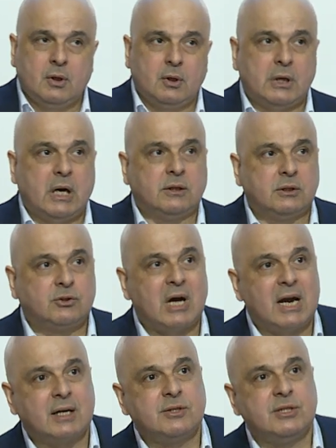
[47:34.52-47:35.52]
Yeah, the
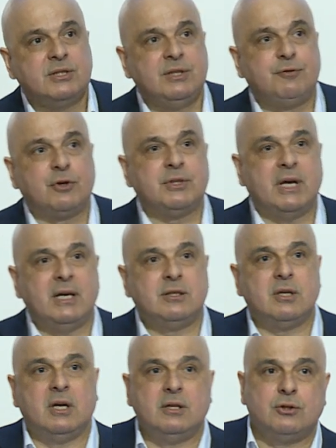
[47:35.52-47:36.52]
targeting different
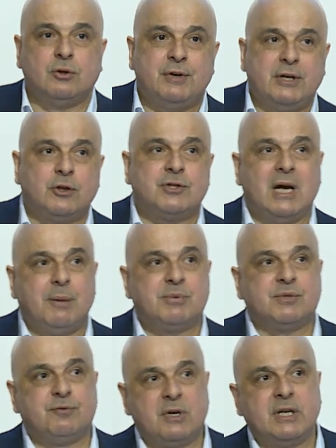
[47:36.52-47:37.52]
endophenotypes
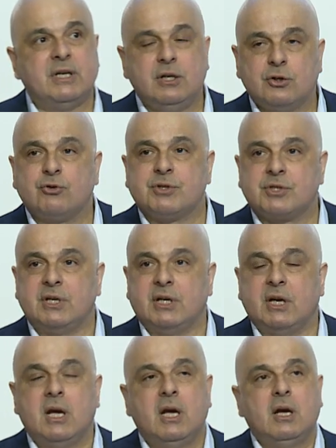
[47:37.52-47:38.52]
is very
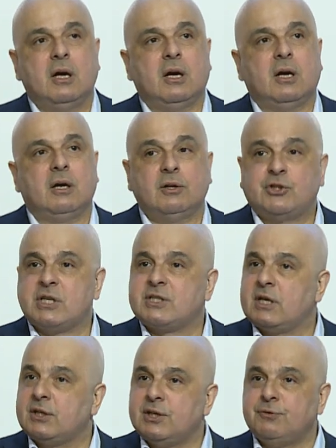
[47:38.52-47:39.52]
interesting. Uh, just
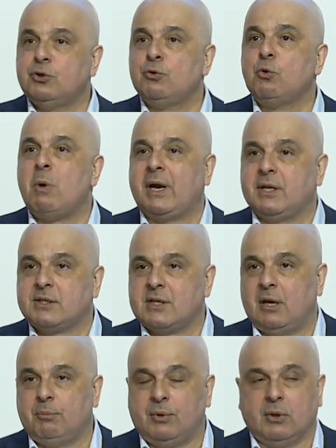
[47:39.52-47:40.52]
going to give you one
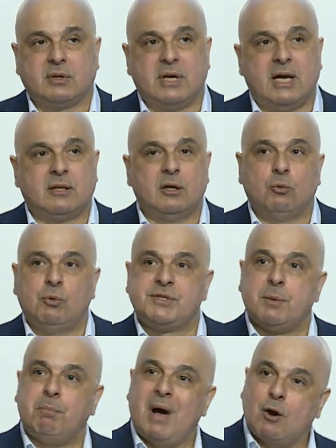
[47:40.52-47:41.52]
example that with
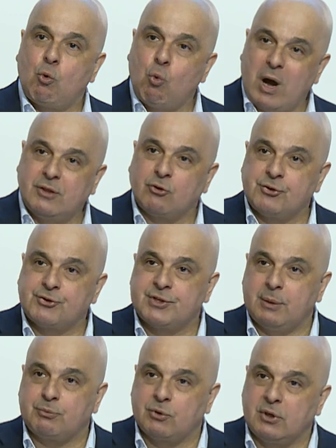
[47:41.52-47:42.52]
a PAC1
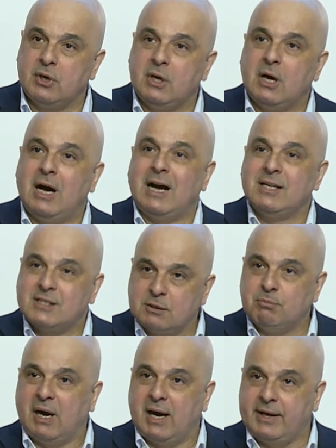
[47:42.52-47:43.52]
receptor
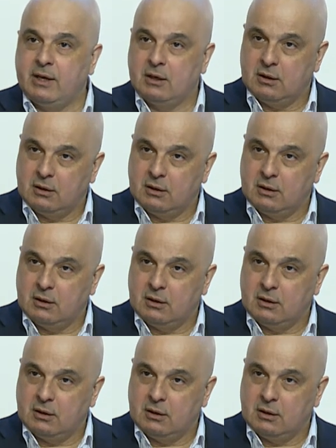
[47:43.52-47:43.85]
antibody,